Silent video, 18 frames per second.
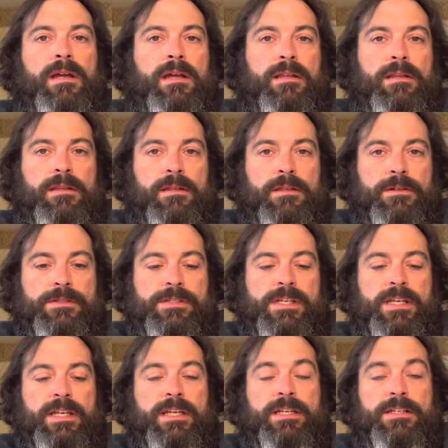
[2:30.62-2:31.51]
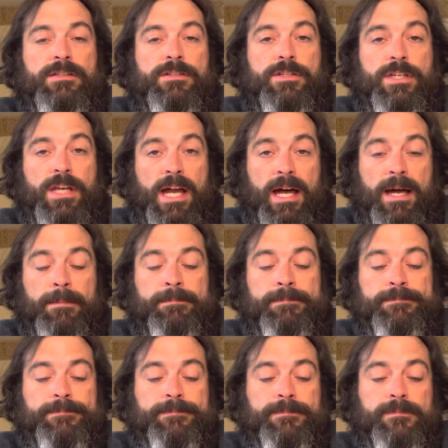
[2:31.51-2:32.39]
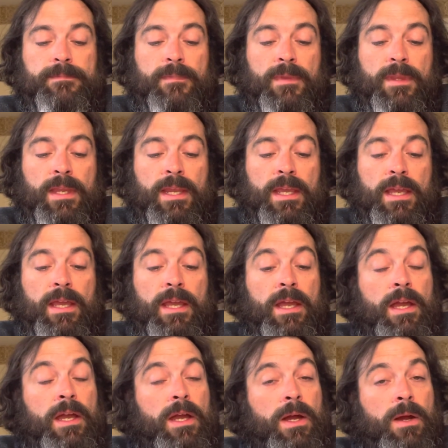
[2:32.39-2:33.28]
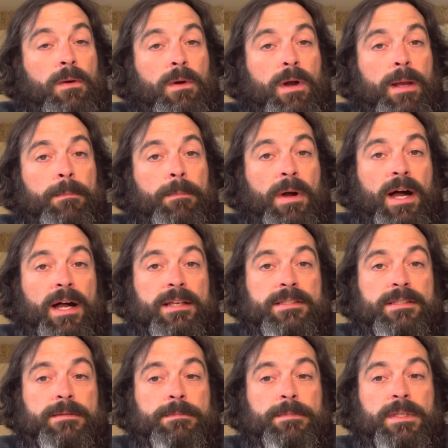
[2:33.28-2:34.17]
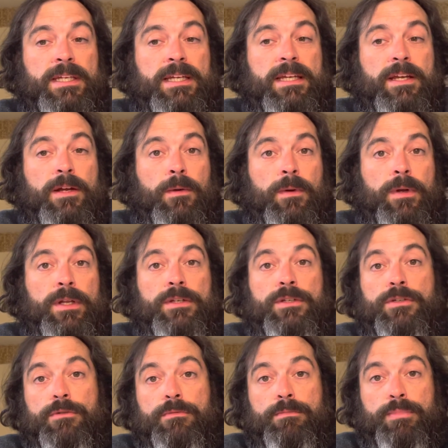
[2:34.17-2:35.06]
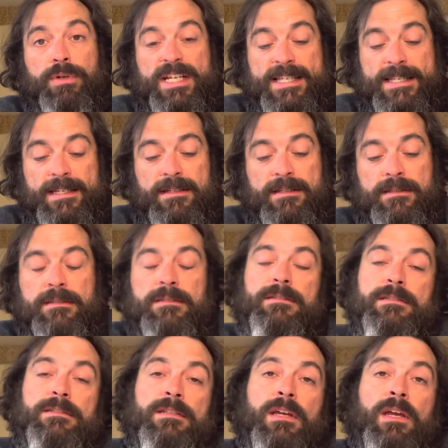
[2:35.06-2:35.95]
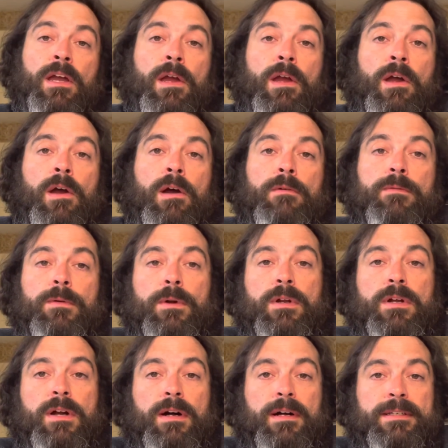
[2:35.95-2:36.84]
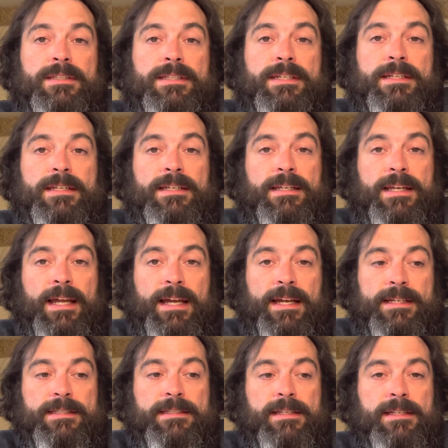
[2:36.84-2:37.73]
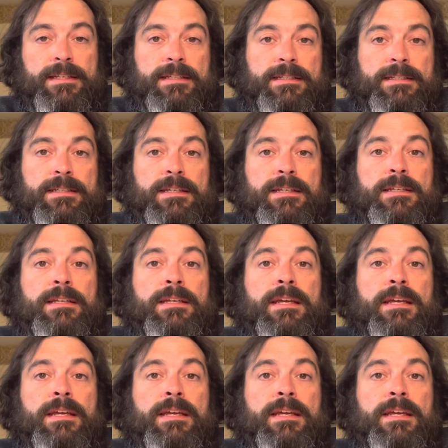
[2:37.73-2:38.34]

losing his job, quite possibly going to prison for causing an accident